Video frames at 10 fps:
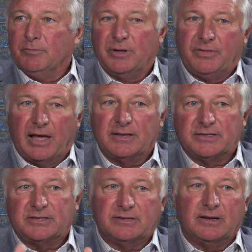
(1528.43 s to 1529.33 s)
but
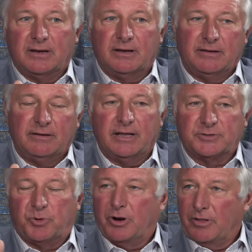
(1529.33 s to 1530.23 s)
that's uh,
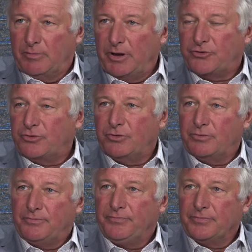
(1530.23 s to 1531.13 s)
that's part of the
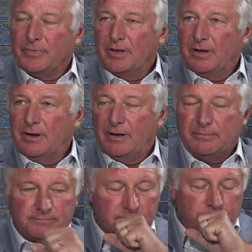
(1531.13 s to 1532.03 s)
metro, um,